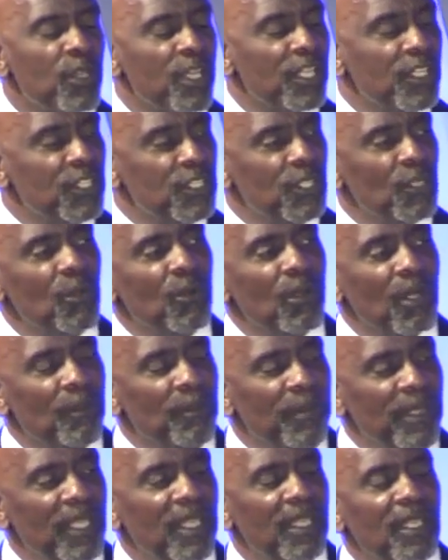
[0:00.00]
You can do
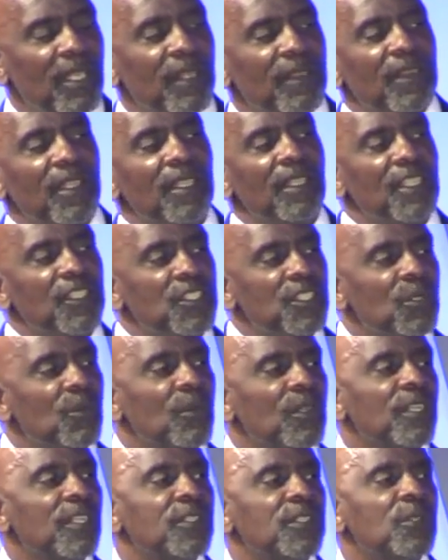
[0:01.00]
or be anything that
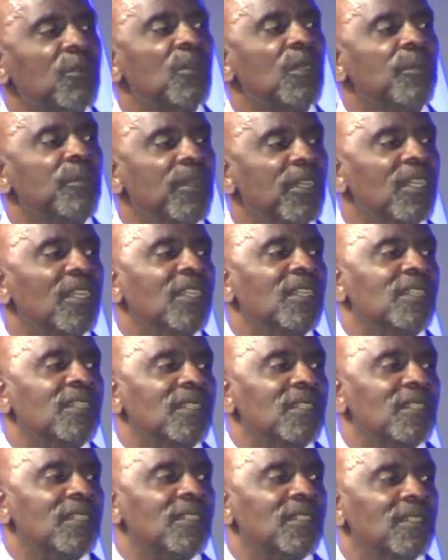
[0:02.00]
you want to do or be.
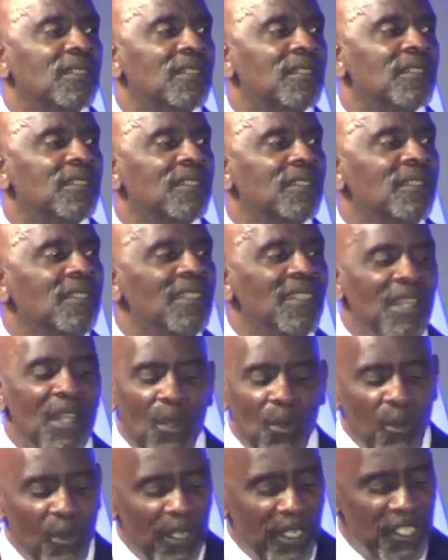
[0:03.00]

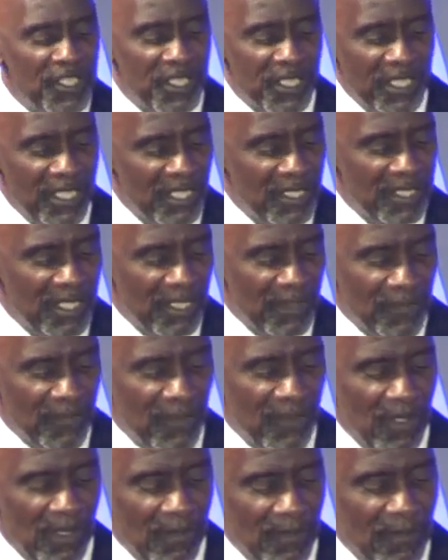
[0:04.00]
Where did she get
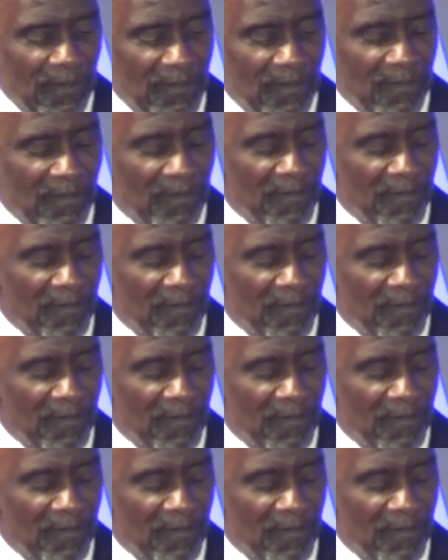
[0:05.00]
that from?